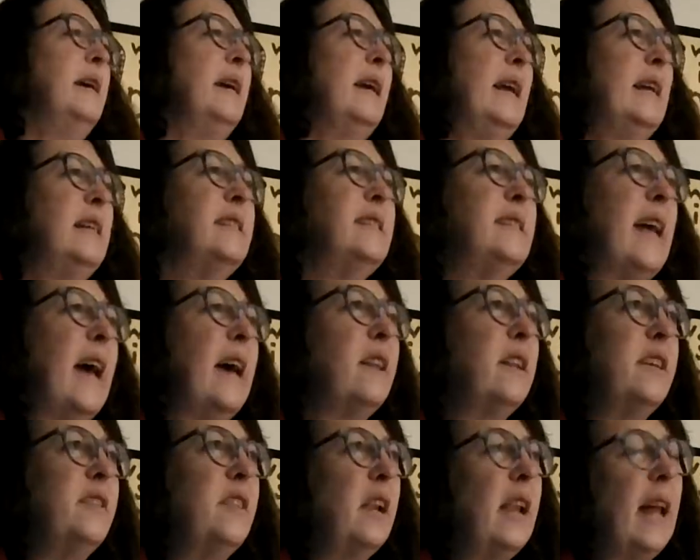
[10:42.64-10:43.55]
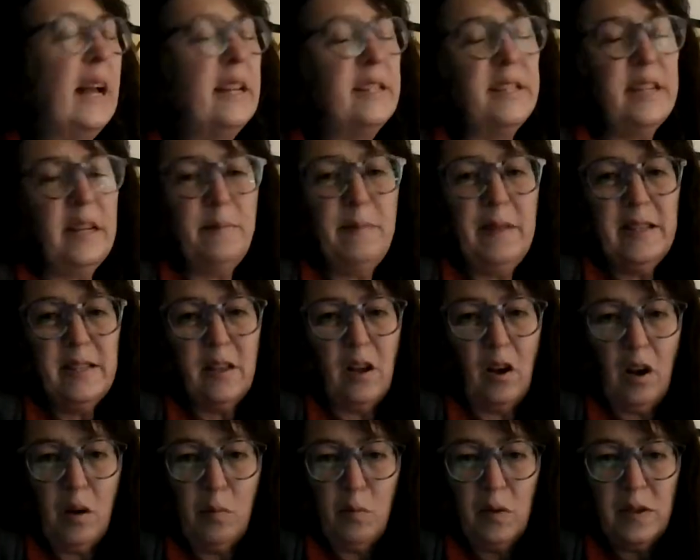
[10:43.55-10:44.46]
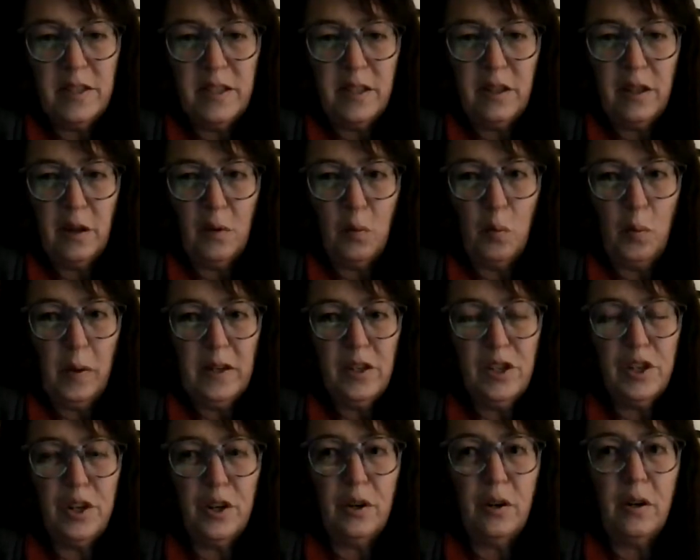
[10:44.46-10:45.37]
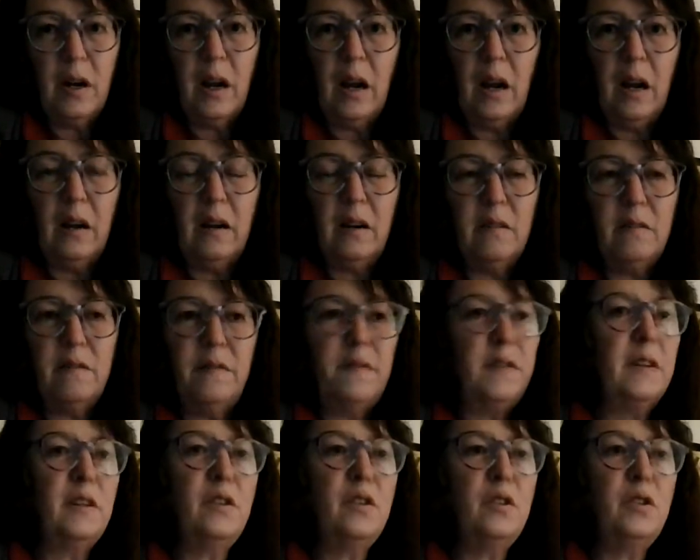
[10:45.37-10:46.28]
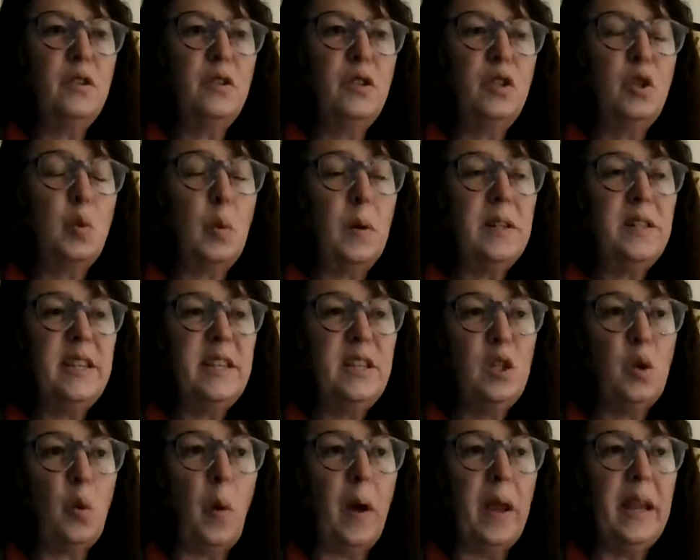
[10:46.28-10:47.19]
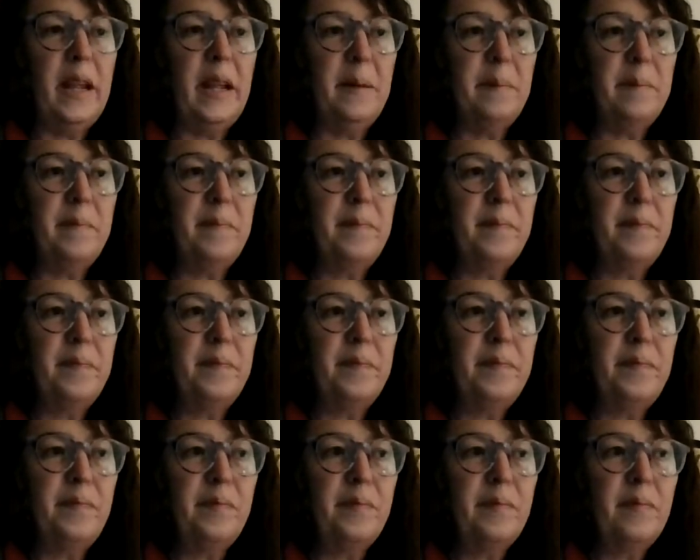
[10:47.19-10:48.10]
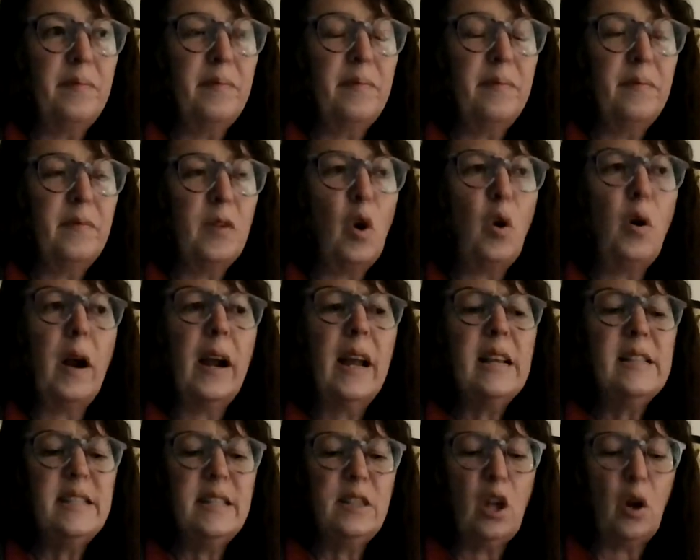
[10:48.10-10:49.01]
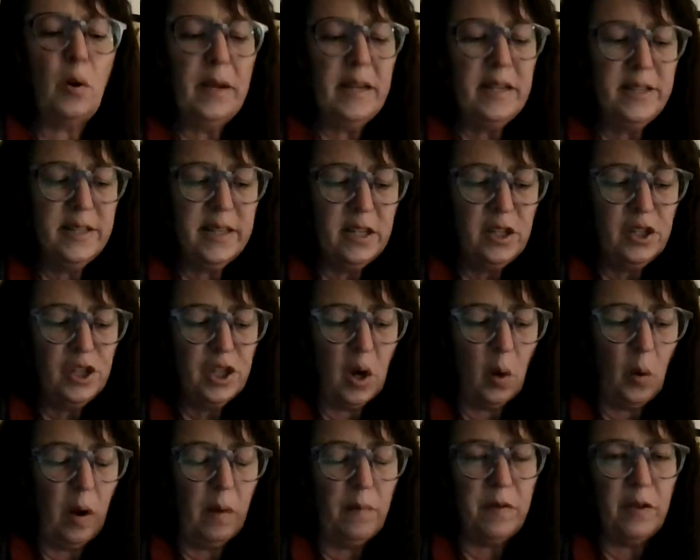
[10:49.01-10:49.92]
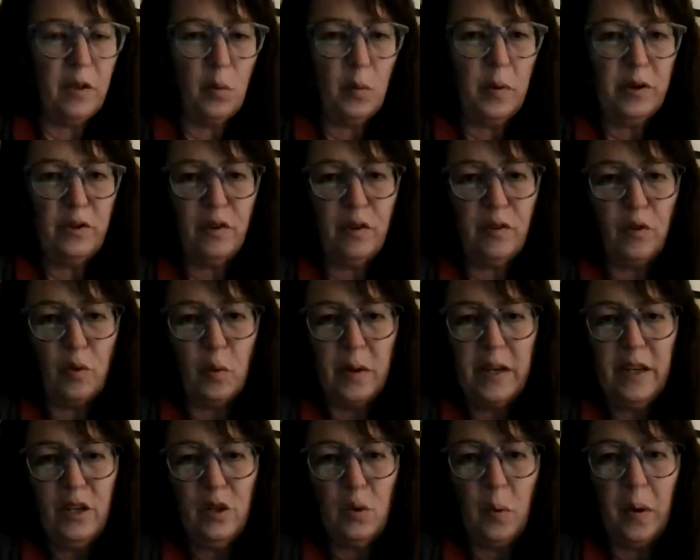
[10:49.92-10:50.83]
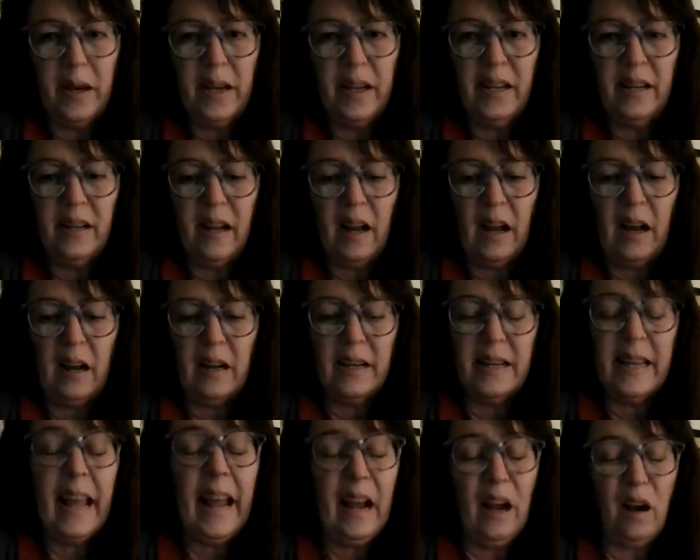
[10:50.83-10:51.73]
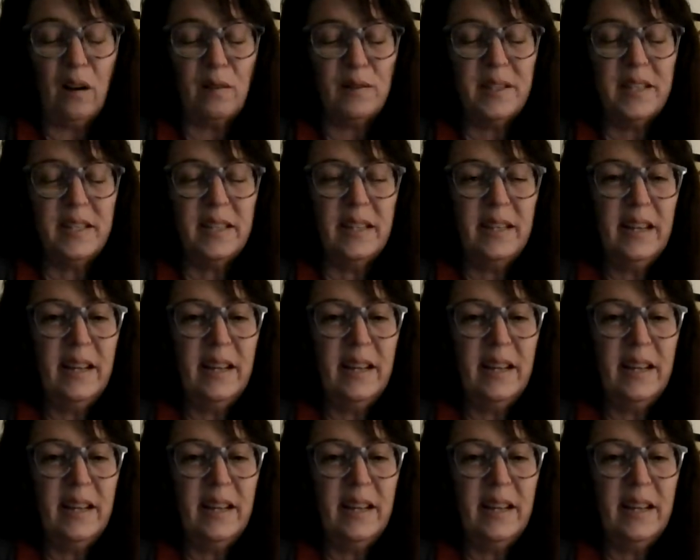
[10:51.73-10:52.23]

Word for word: And sadly, the last time they saw him was in the winter of 2020. Or I guess, no, he didn't show up for the winter of 2020 uh, count.